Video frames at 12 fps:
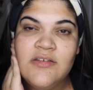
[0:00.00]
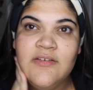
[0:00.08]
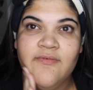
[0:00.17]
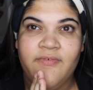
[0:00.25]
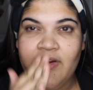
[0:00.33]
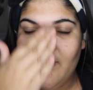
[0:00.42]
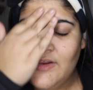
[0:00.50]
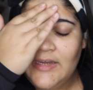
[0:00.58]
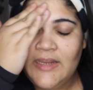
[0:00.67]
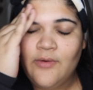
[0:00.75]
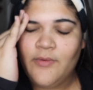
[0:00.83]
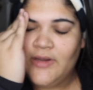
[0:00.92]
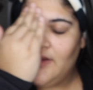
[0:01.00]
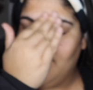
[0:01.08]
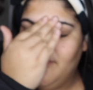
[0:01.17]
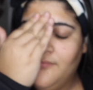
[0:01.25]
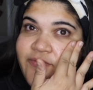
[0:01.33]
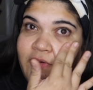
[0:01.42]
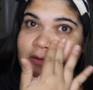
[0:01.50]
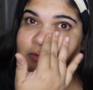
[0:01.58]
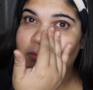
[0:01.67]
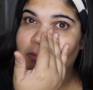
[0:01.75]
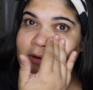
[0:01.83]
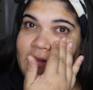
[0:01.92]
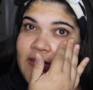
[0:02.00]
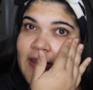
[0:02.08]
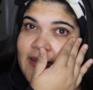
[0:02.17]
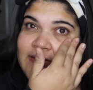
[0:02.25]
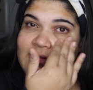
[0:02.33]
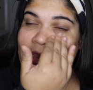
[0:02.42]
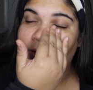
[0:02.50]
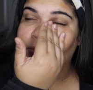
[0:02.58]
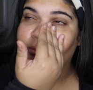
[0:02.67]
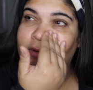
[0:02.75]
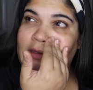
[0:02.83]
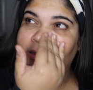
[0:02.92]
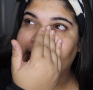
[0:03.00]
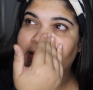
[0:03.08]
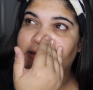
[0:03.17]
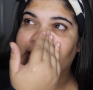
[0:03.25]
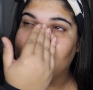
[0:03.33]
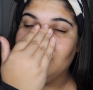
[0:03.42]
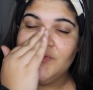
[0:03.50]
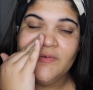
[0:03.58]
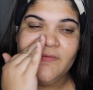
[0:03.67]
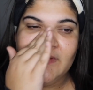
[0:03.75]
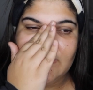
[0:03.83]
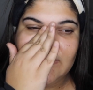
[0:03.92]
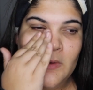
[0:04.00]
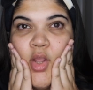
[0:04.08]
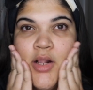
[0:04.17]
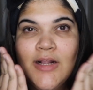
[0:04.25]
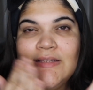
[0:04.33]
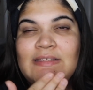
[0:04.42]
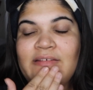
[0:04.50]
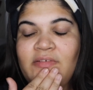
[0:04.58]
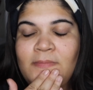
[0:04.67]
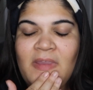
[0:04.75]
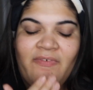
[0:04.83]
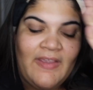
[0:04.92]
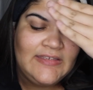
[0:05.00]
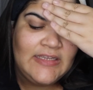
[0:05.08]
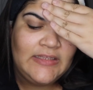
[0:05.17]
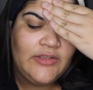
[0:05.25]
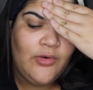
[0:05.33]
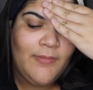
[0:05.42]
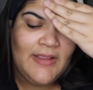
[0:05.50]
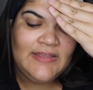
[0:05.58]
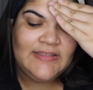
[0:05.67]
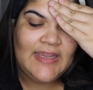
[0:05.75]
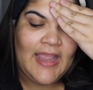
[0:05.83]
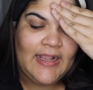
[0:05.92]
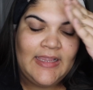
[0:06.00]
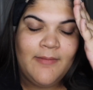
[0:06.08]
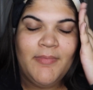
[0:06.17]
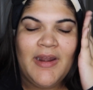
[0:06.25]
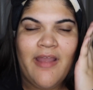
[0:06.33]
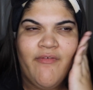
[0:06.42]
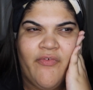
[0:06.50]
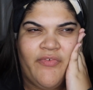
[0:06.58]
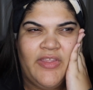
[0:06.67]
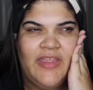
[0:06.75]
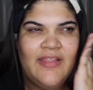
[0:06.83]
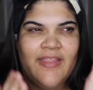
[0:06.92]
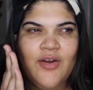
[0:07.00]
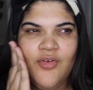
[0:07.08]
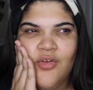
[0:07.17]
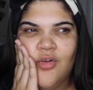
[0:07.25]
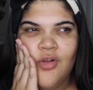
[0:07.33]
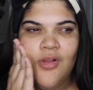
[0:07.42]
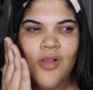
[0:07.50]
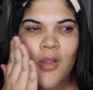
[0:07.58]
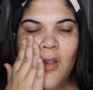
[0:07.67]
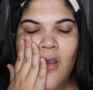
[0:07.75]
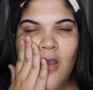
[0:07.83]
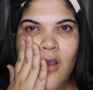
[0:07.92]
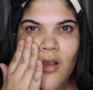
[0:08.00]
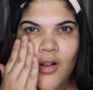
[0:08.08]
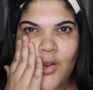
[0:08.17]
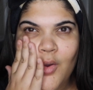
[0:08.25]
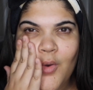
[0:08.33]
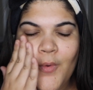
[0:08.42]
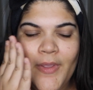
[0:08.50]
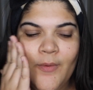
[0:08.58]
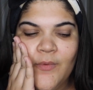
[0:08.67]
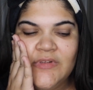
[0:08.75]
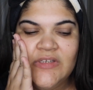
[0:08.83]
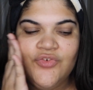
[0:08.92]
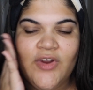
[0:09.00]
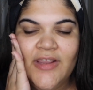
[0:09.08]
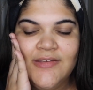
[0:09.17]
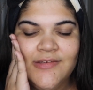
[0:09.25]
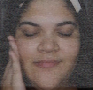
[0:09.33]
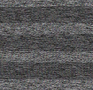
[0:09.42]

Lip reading: It's very liquidy. It feels really nice. I really like the texture of this. It's leaving my face a little bit tacky, but I have a feeling that'll go away once it dries.